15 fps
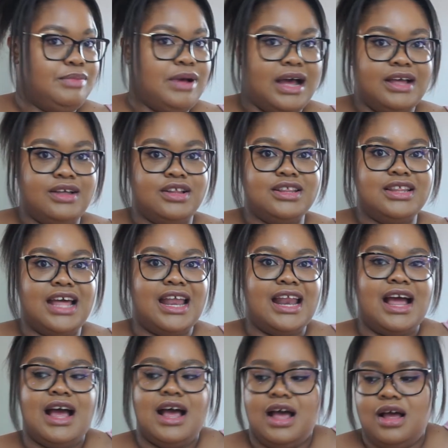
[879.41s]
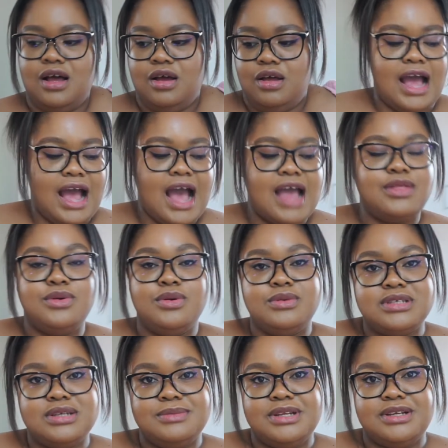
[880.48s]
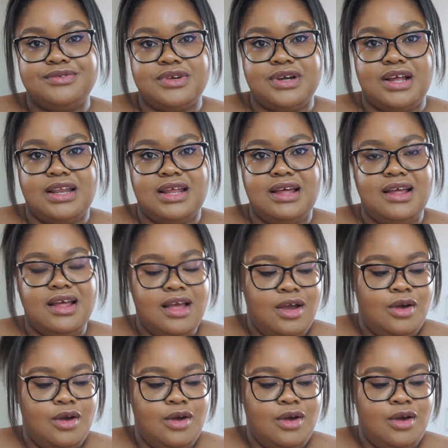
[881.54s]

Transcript: pile that I thought it was gonna be a different color.